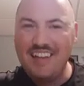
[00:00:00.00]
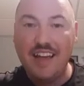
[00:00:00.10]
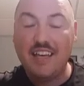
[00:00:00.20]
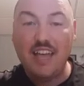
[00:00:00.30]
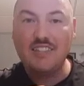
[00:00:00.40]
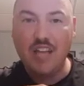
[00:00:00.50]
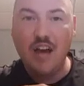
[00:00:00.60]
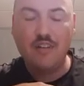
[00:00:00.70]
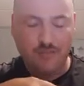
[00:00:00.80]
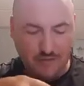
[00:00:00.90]
I can't
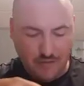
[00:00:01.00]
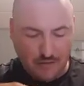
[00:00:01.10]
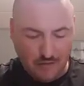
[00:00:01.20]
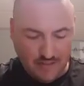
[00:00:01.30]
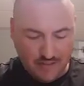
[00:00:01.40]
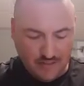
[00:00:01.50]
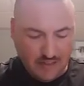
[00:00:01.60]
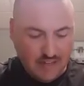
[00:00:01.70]
talk for some reason.